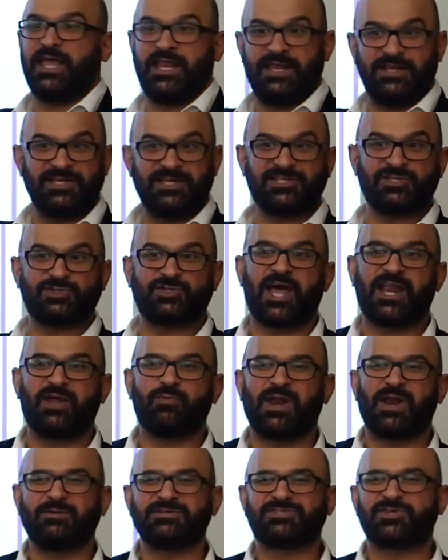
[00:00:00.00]
And this is kind of
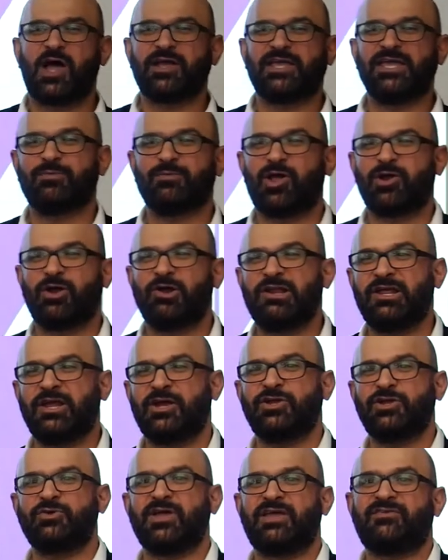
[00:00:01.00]
what I was talking about
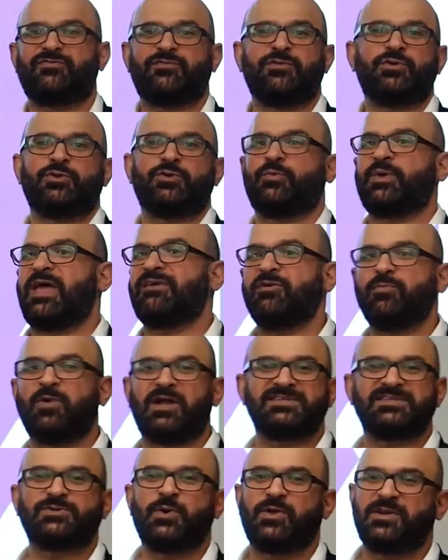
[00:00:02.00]
earlier. You, if you know
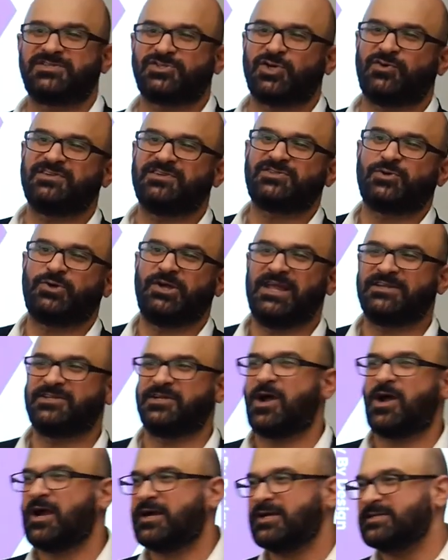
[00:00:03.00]
everyone is going to
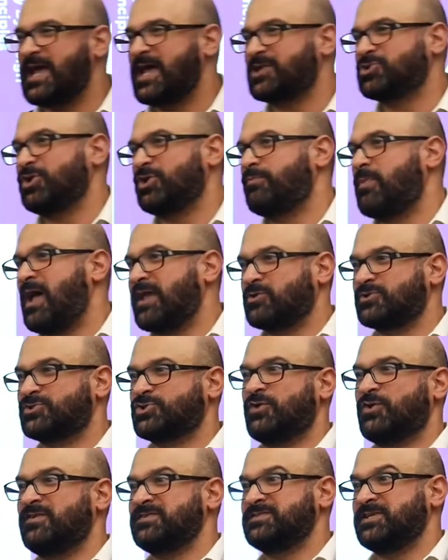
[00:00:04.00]
service-oriented architecture,
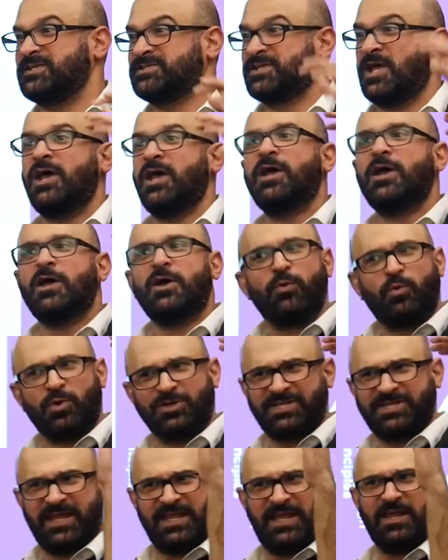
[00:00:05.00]
microservices,
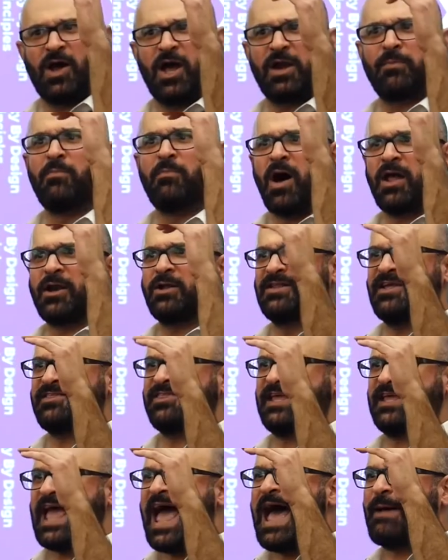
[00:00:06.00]
we're taking our
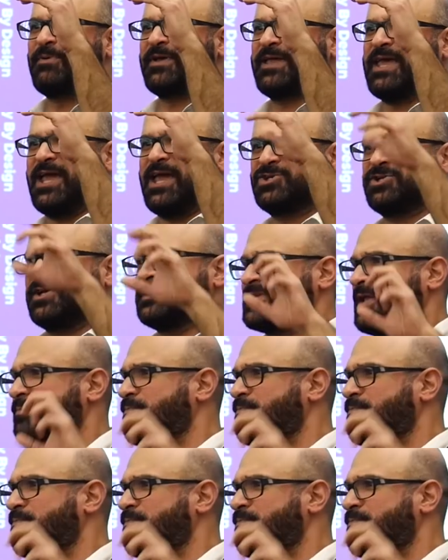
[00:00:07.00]
monolithic applications